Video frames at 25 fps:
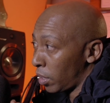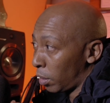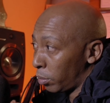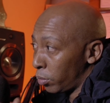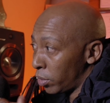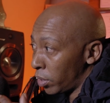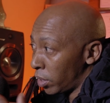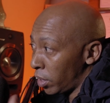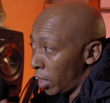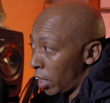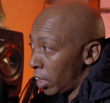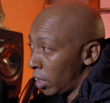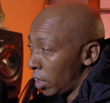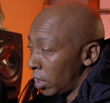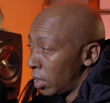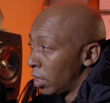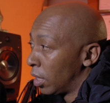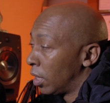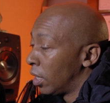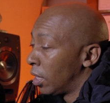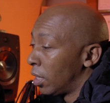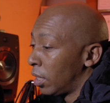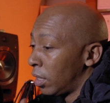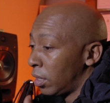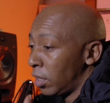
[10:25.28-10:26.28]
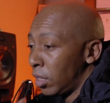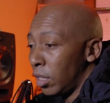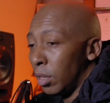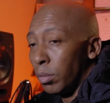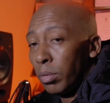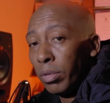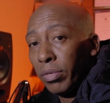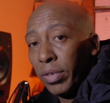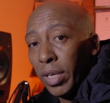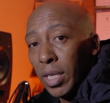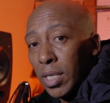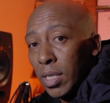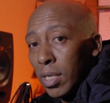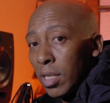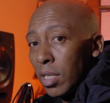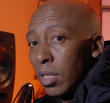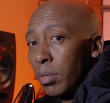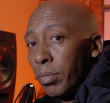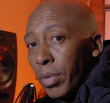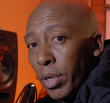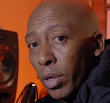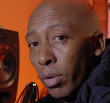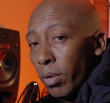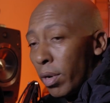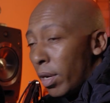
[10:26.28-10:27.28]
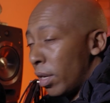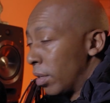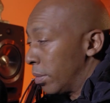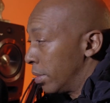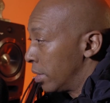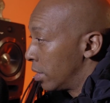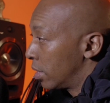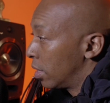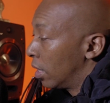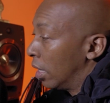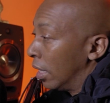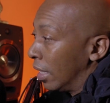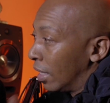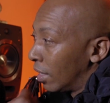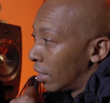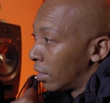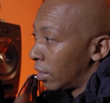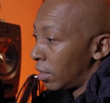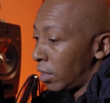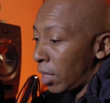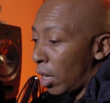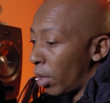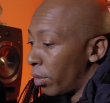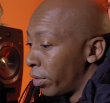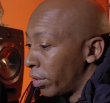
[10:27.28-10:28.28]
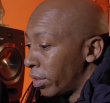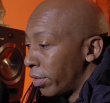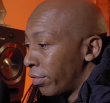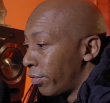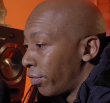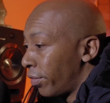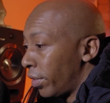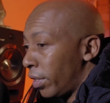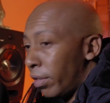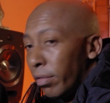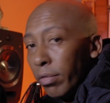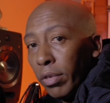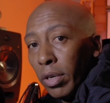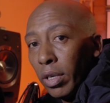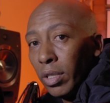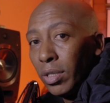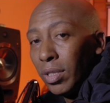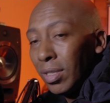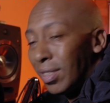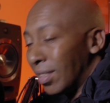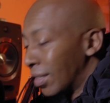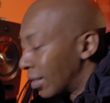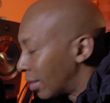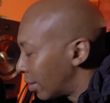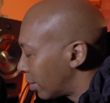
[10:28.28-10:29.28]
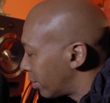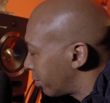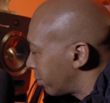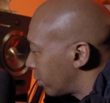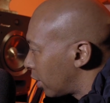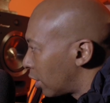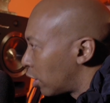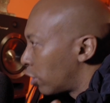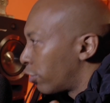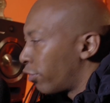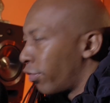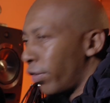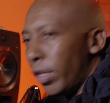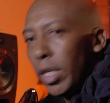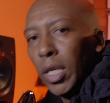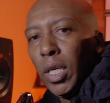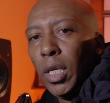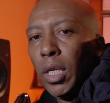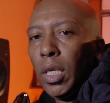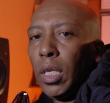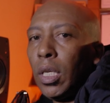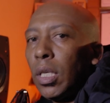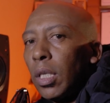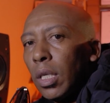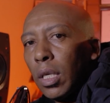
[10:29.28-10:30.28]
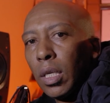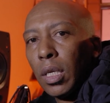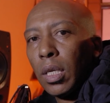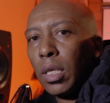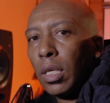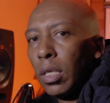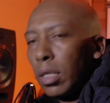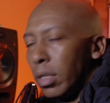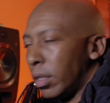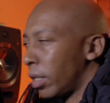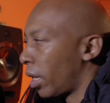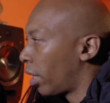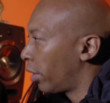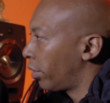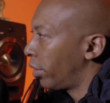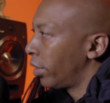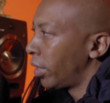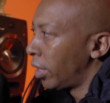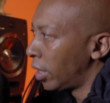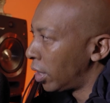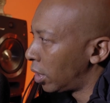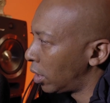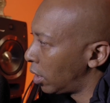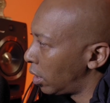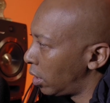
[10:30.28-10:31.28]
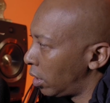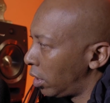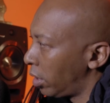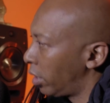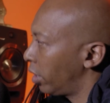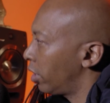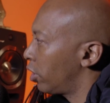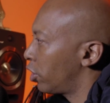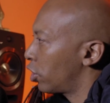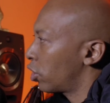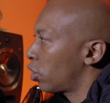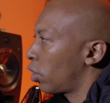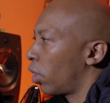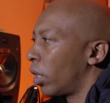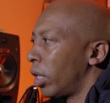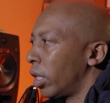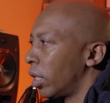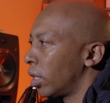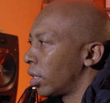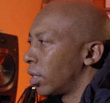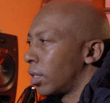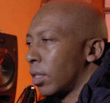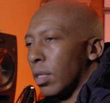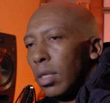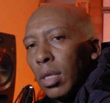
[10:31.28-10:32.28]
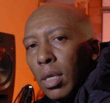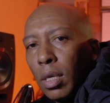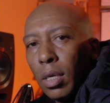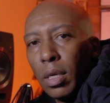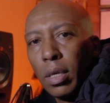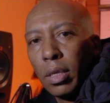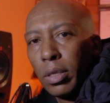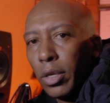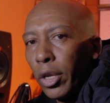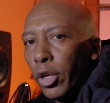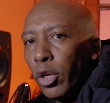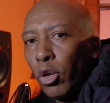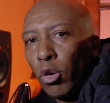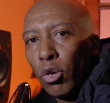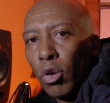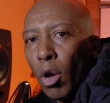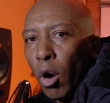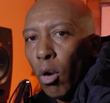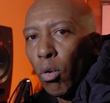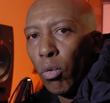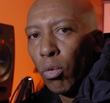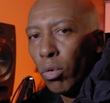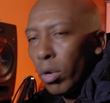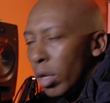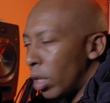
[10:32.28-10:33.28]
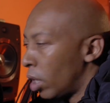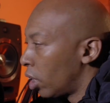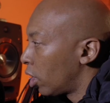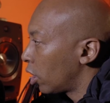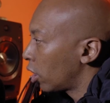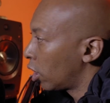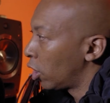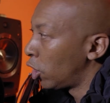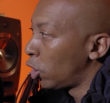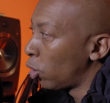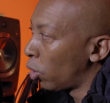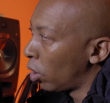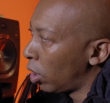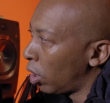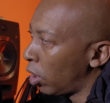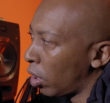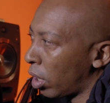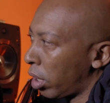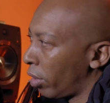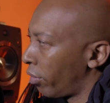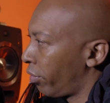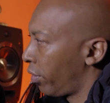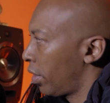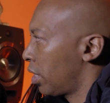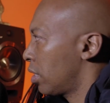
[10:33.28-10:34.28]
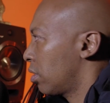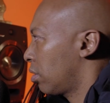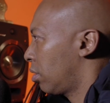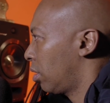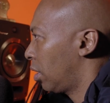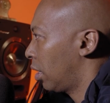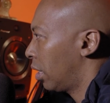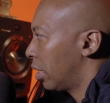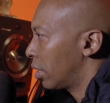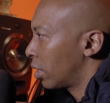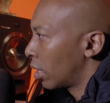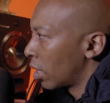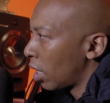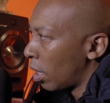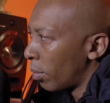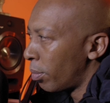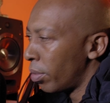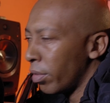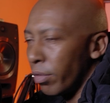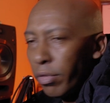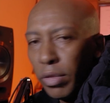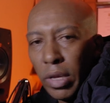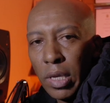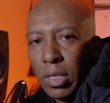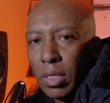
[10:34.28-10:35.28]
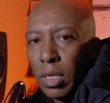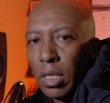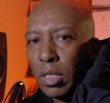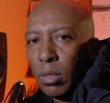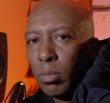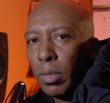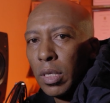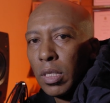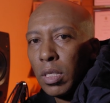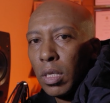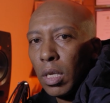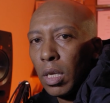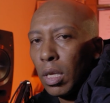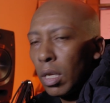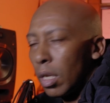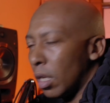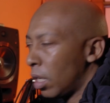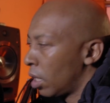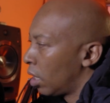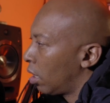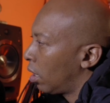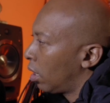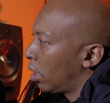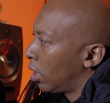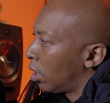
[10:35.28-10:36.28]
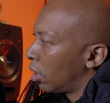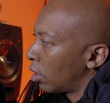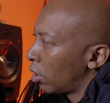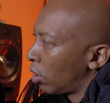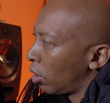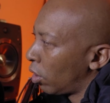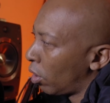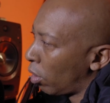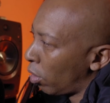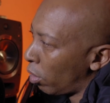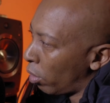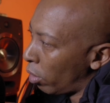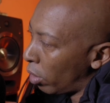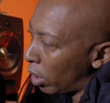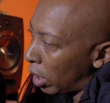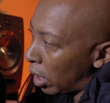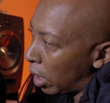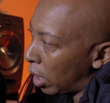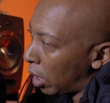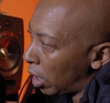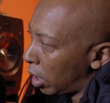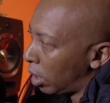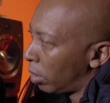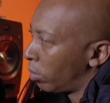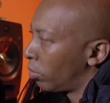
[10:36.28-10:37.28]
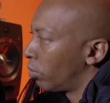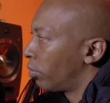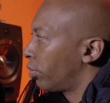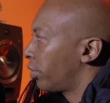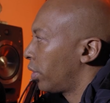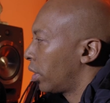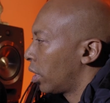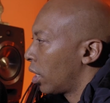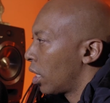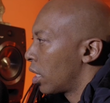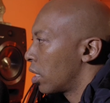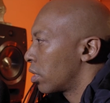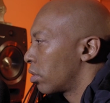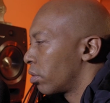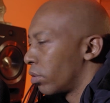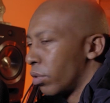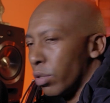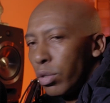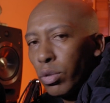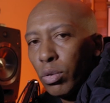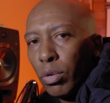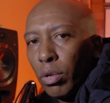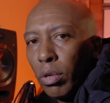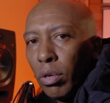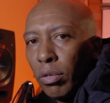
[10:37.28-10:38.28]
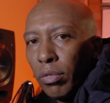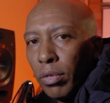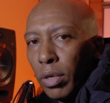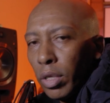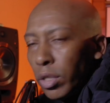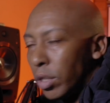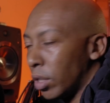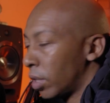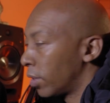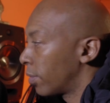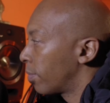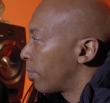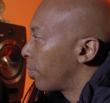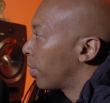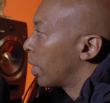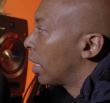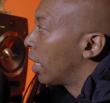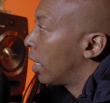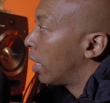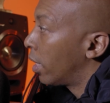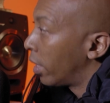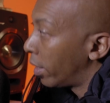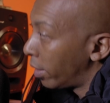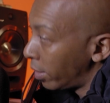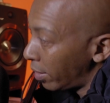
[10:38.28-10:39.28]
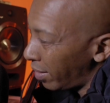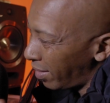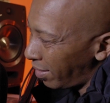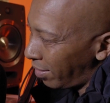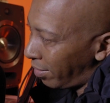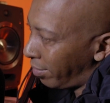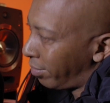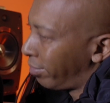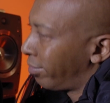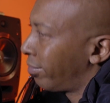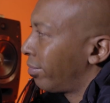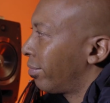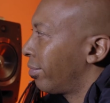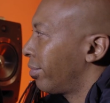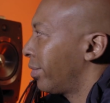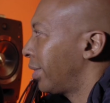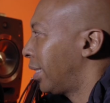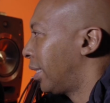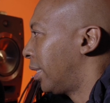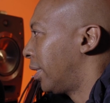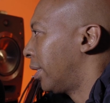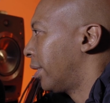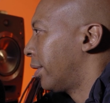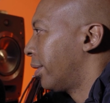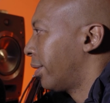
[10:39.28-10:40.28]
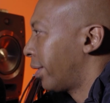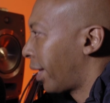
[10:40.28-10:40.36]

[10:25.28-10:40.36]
up to standard in terms of their system requirements, download the free version. It's free. Download it, install it. There you go. You can do a lot of things on there. There's a couple of things that's missing, you know, with regards to the studio version. In